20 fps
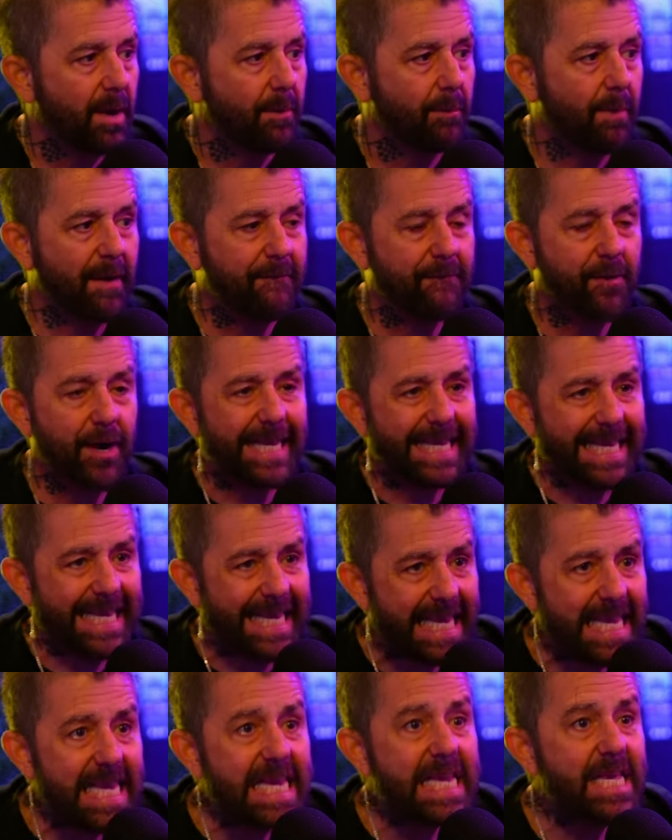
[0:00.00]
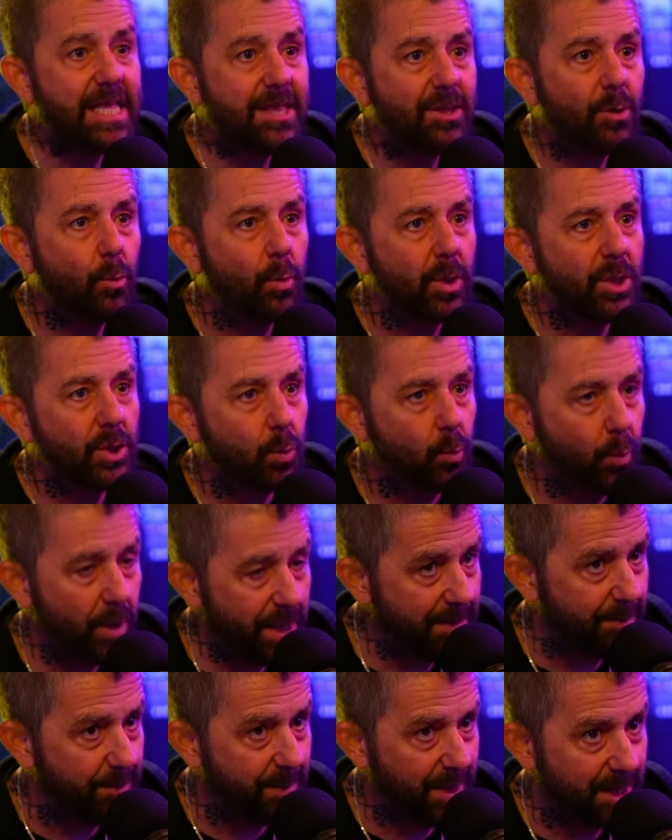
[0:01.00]
My friend Keith was
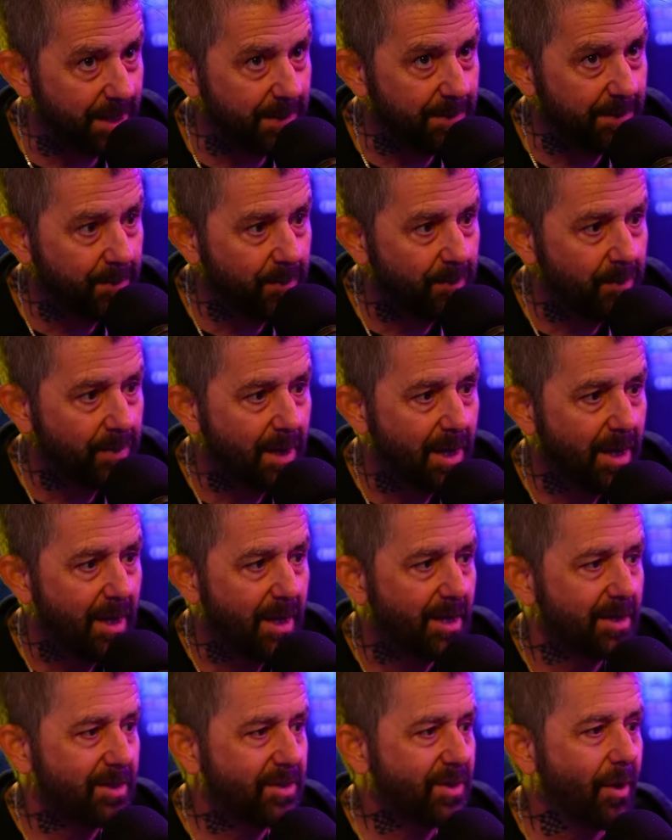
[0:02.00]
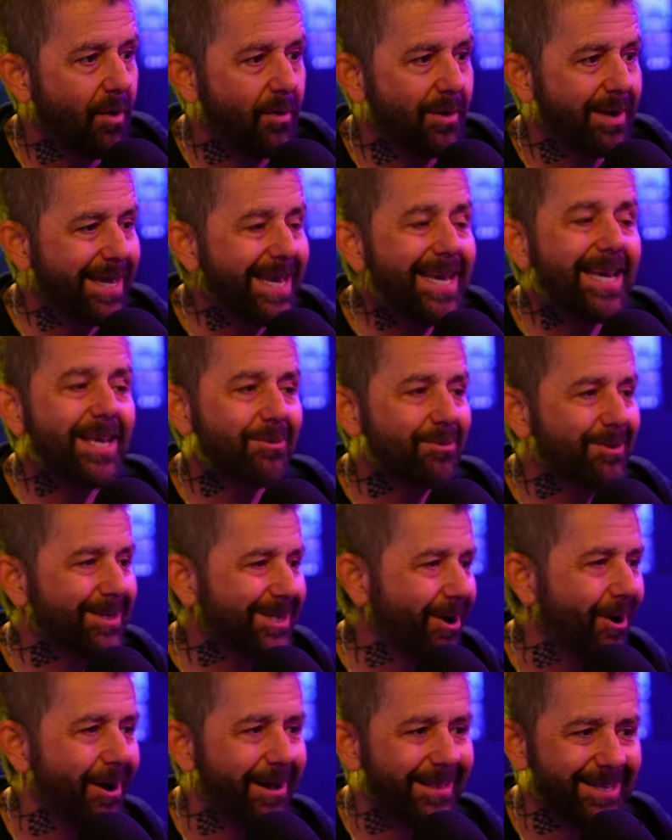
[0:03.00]
with me. So Keith was
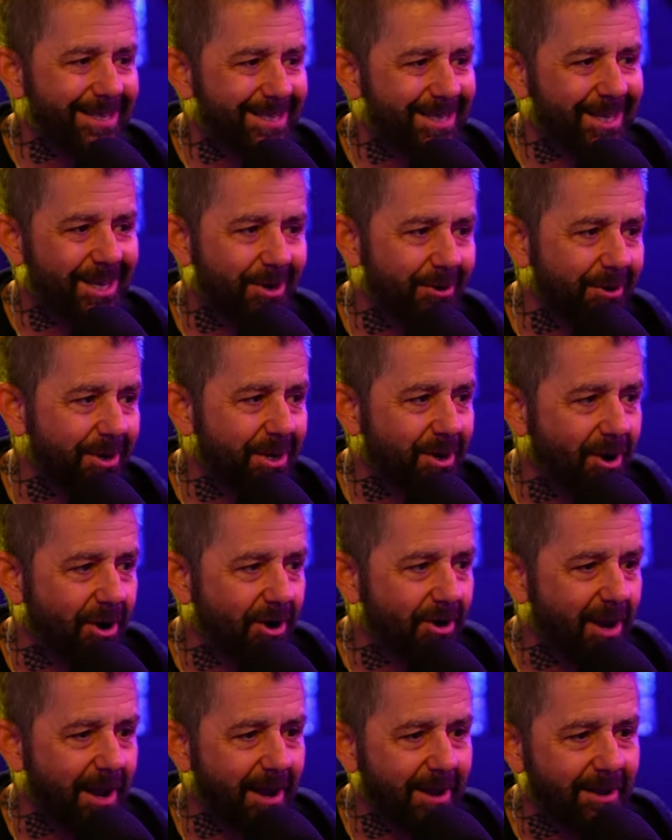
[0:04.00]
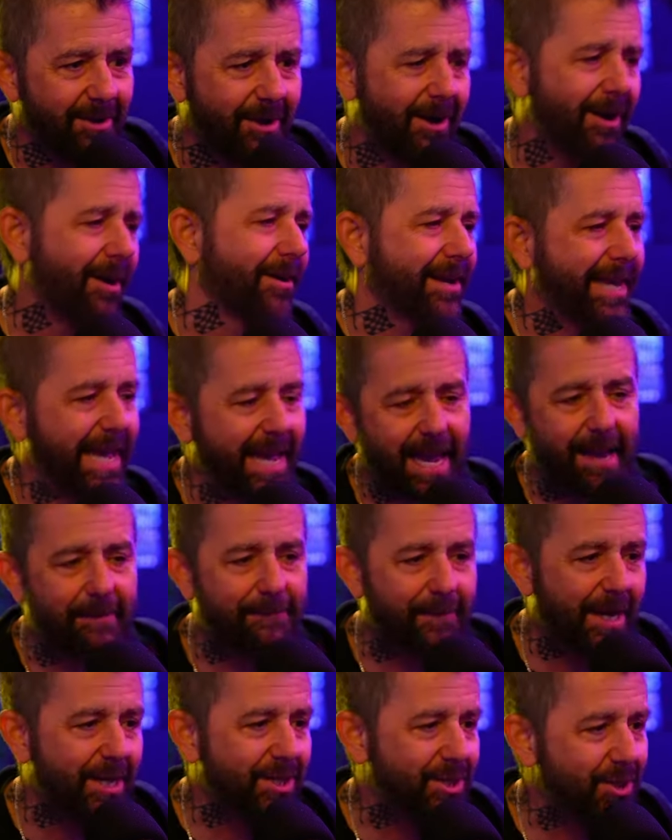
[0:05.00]
calling the security guard like, oh, cake
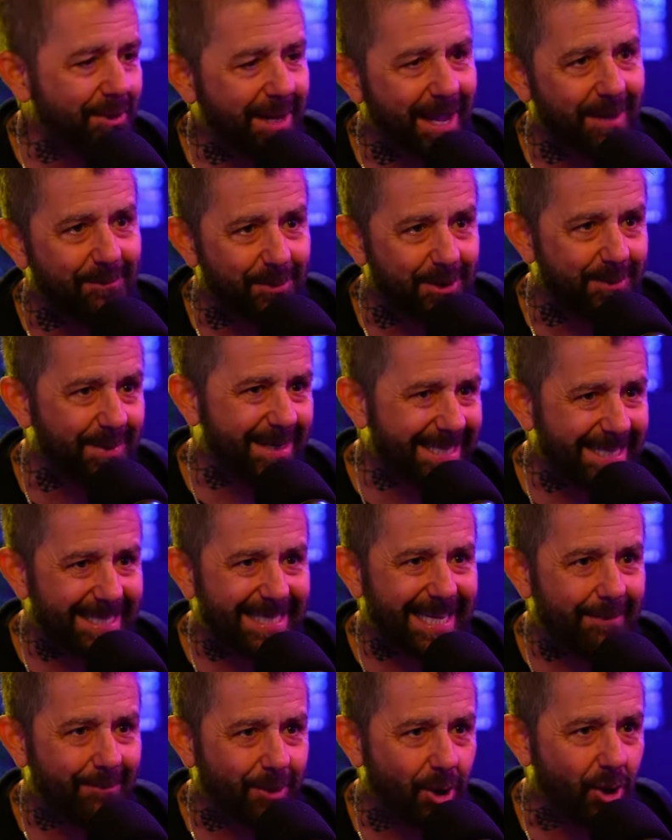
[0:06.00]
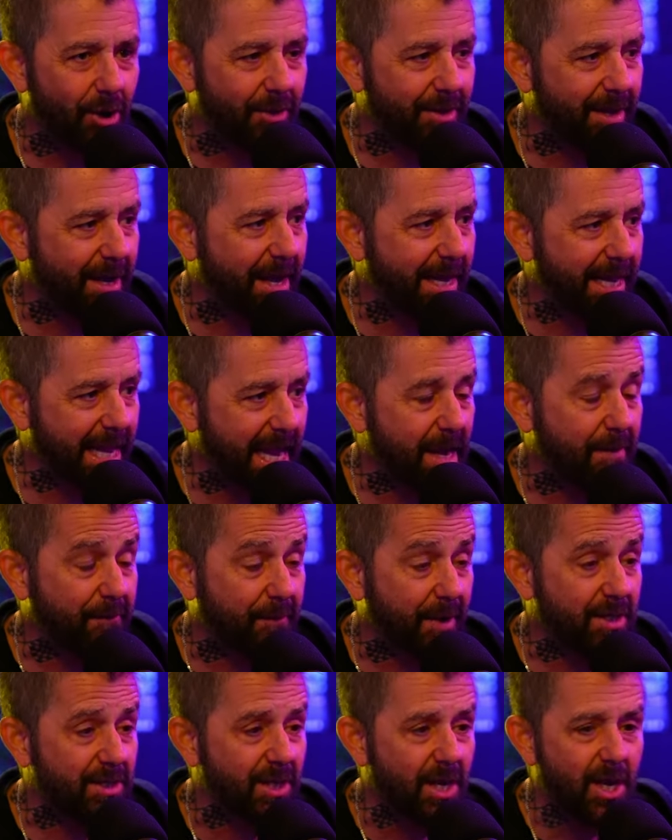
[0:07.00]
face, you can't put him in. Just kept on calling the guy cake
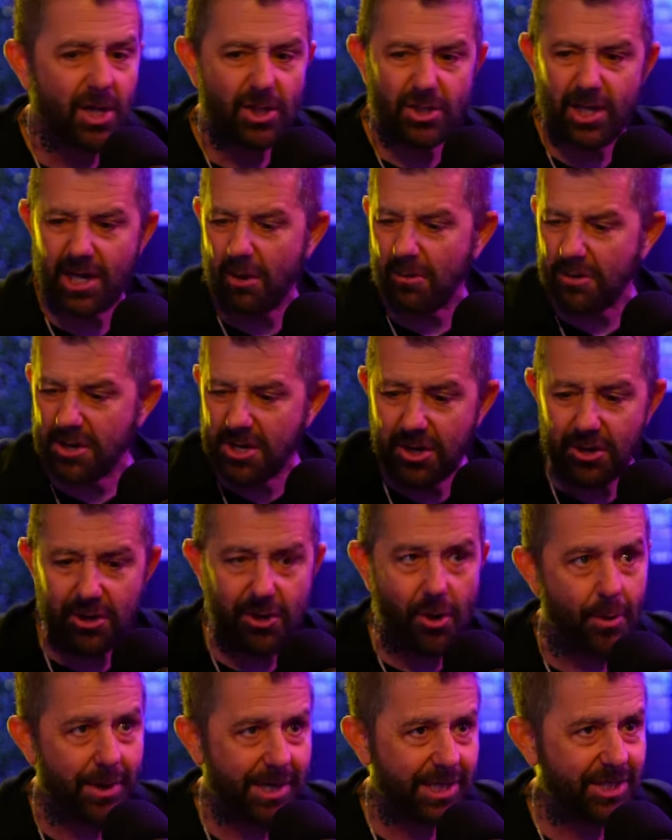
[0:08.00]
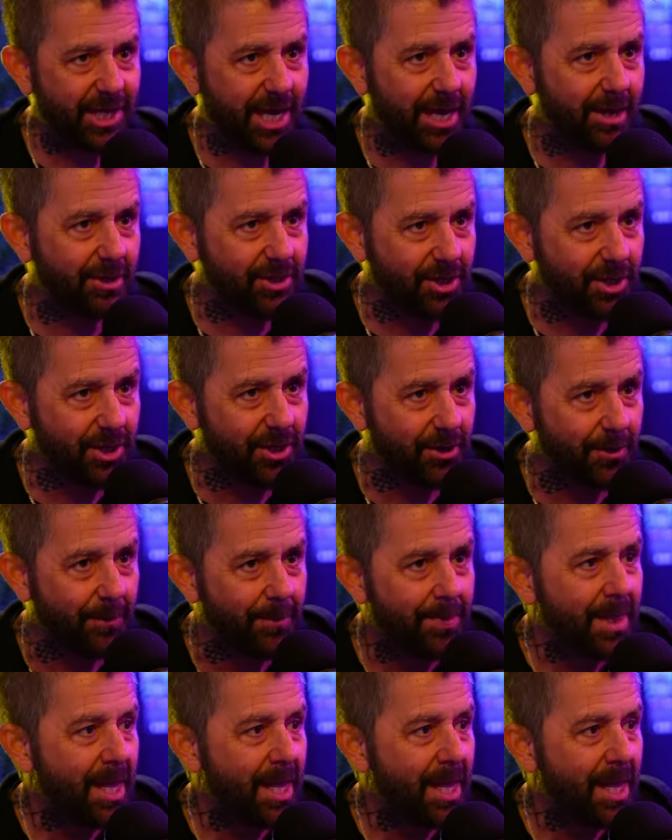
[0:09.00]
face. So they go, you're going to jail too.